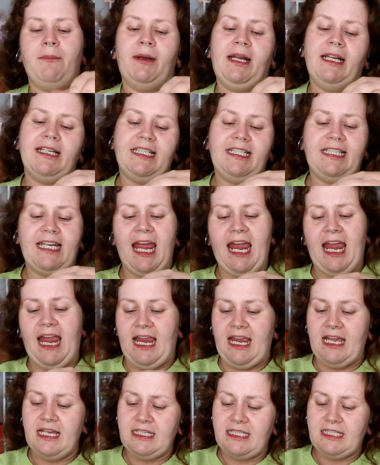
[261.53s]
But it
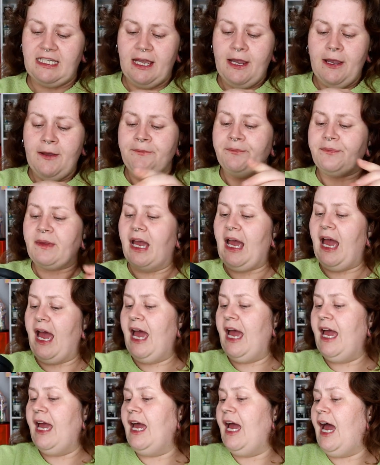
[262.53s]
says
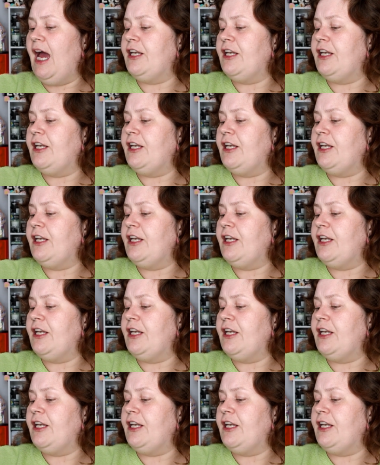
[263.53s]
uh,